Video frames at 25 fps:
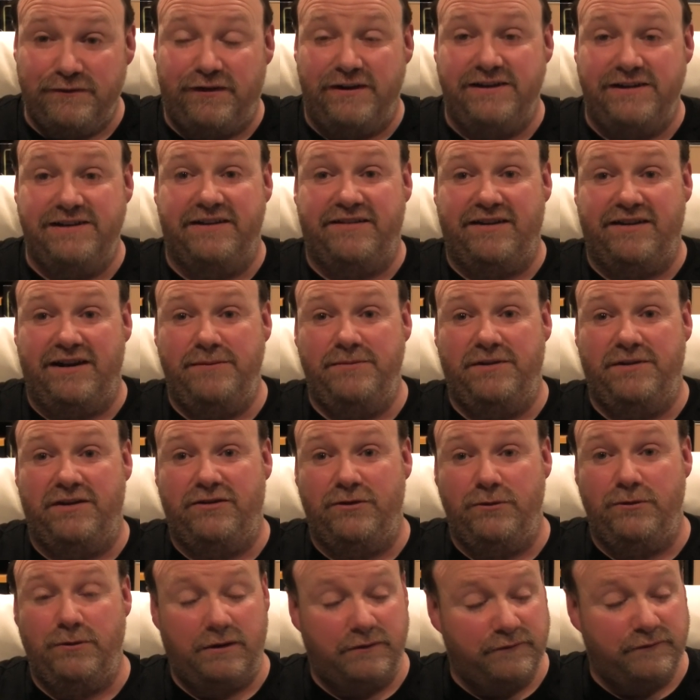find the time to
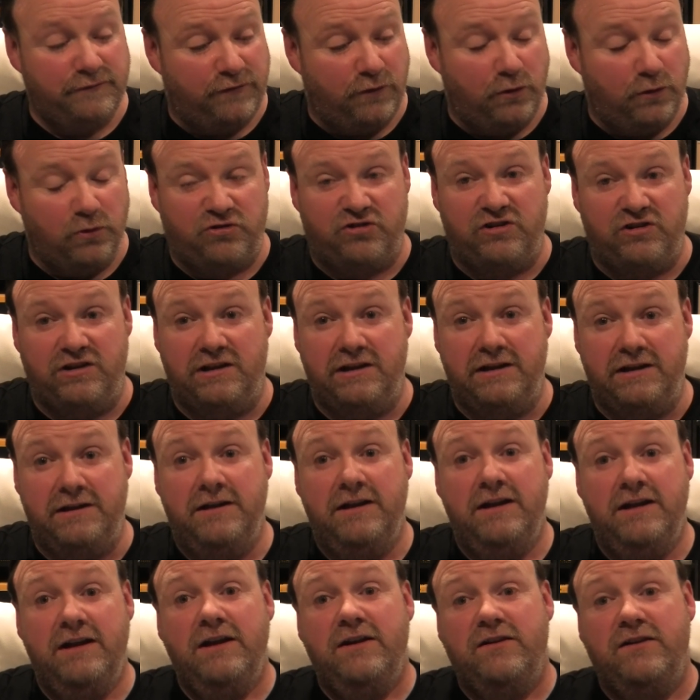do it, unfortunately.
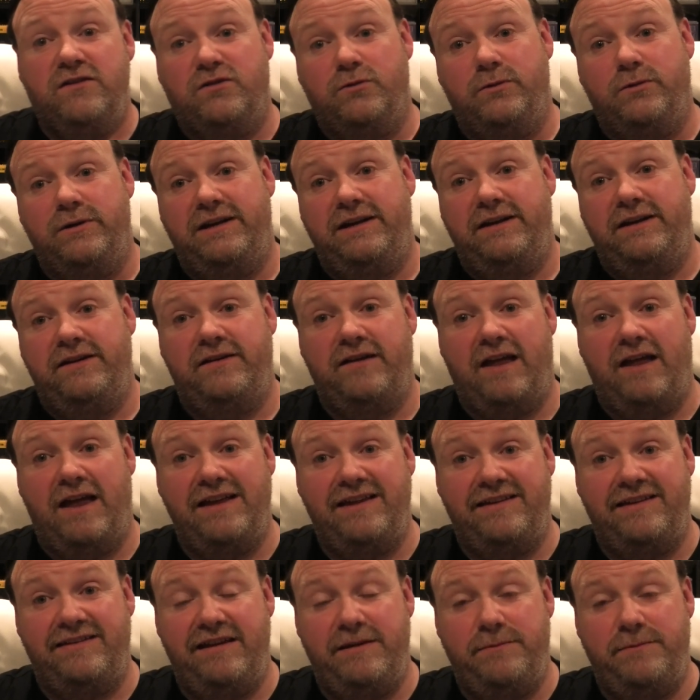So it is
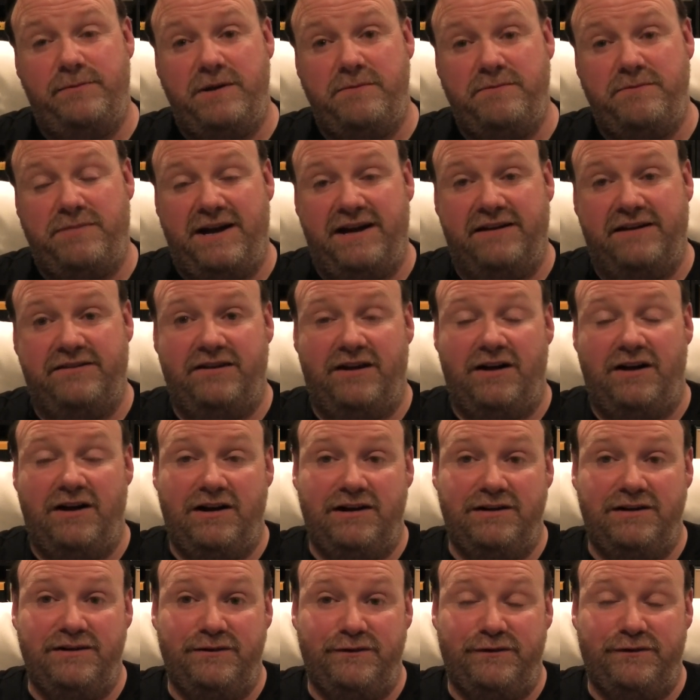a Deep Impact
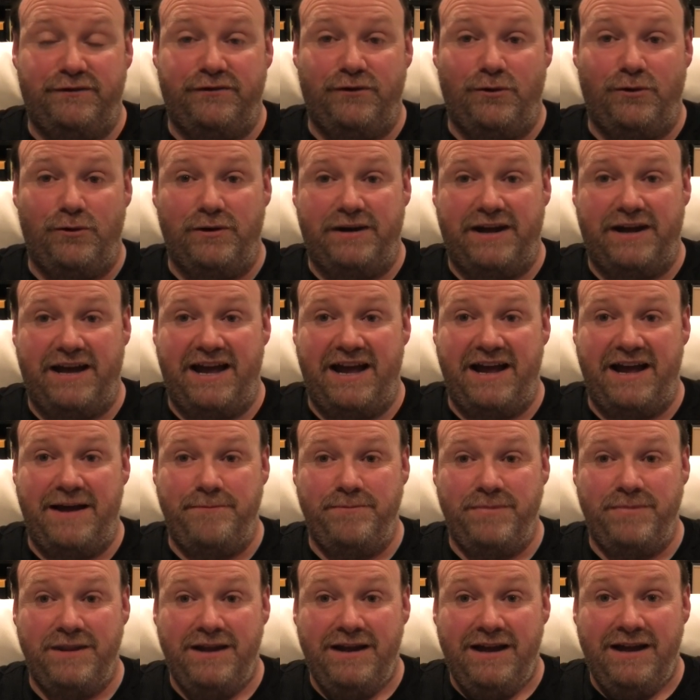on 4K,
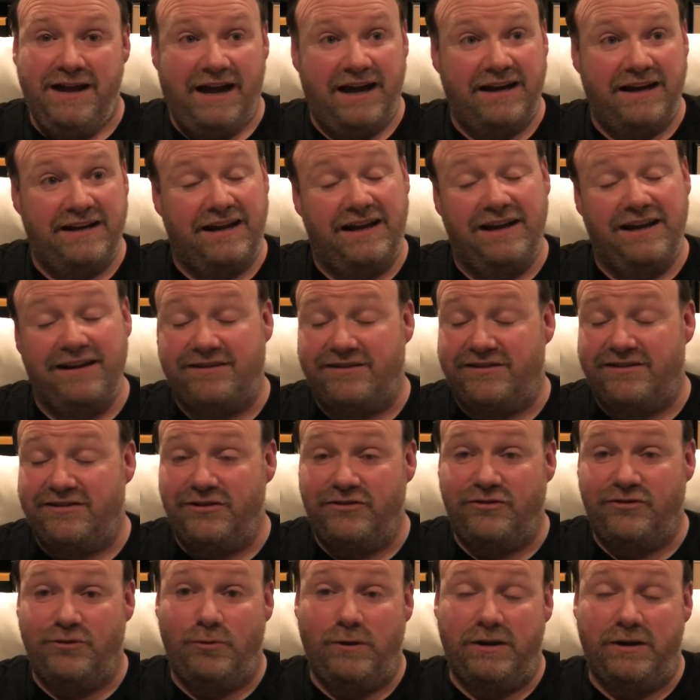and it's
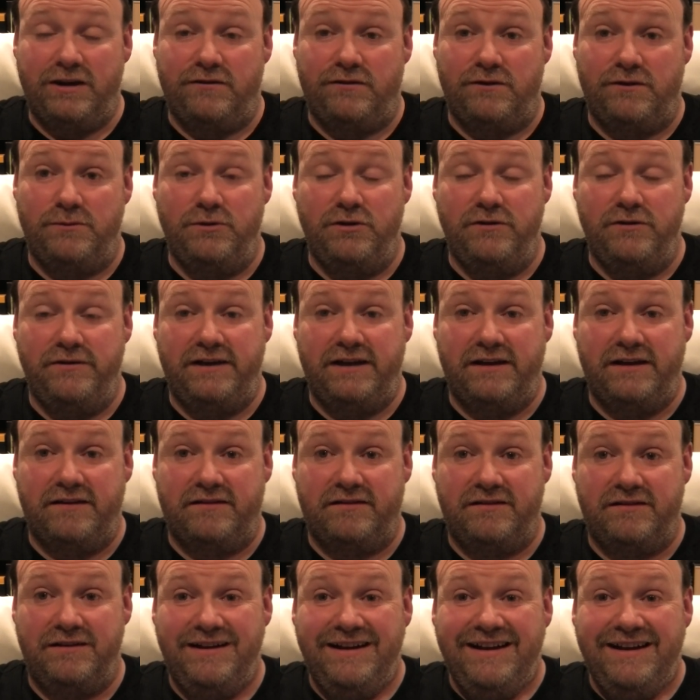such a wonderful movie,
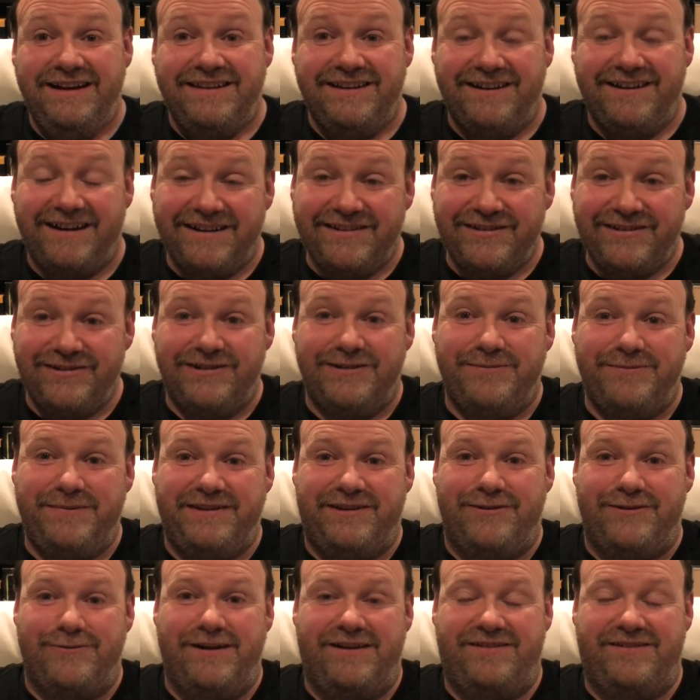this. Now, I don't know
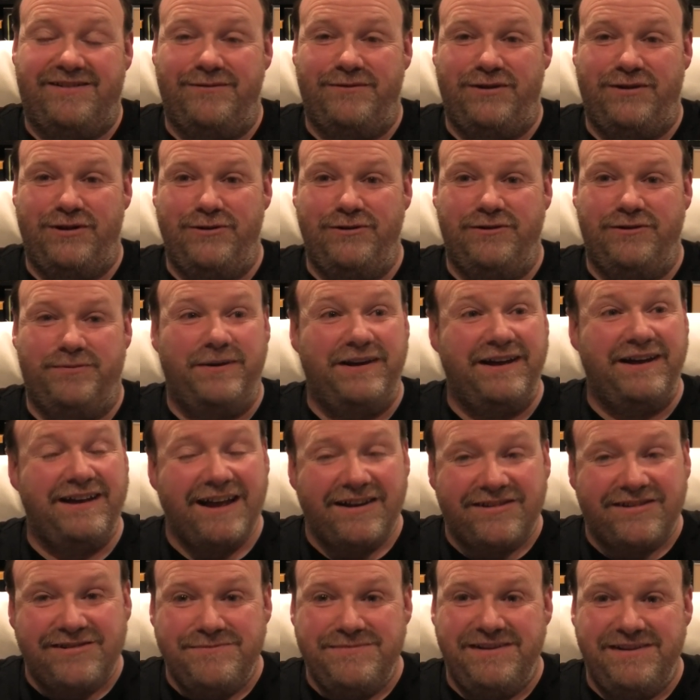about the rest of you, but I
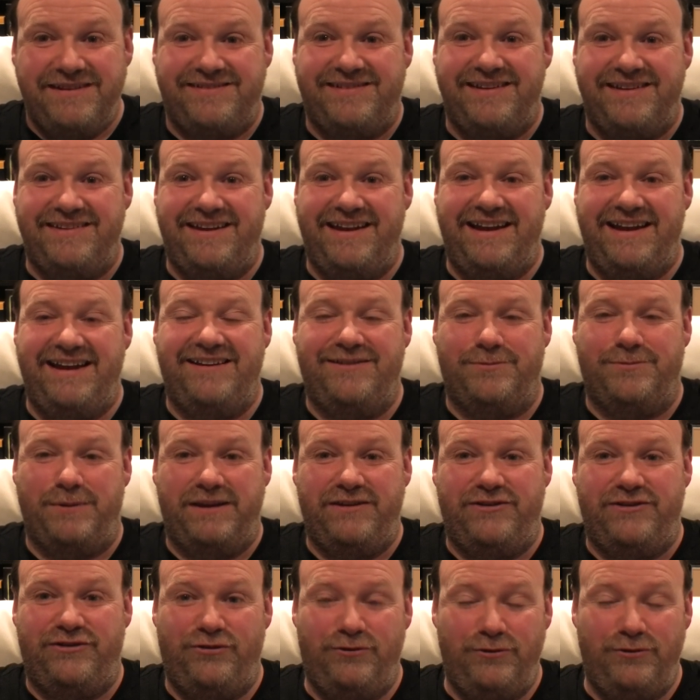actually missed the days
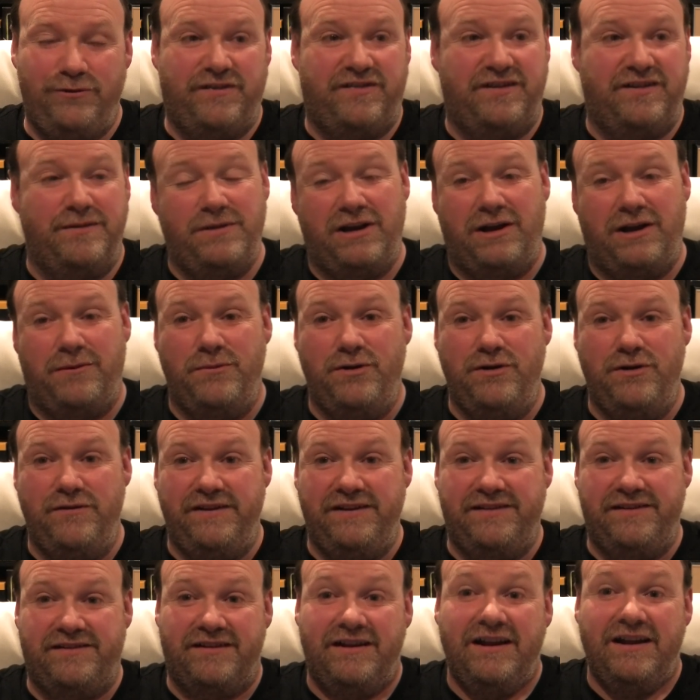when two similar
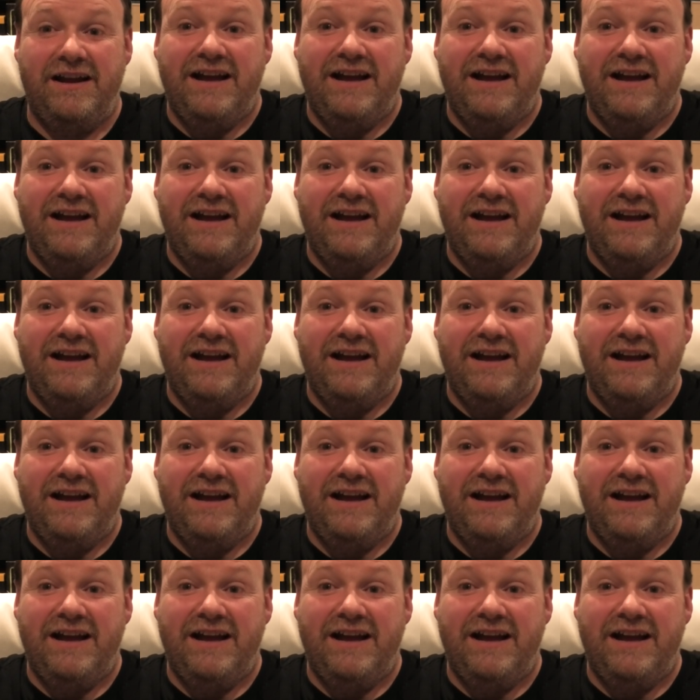movies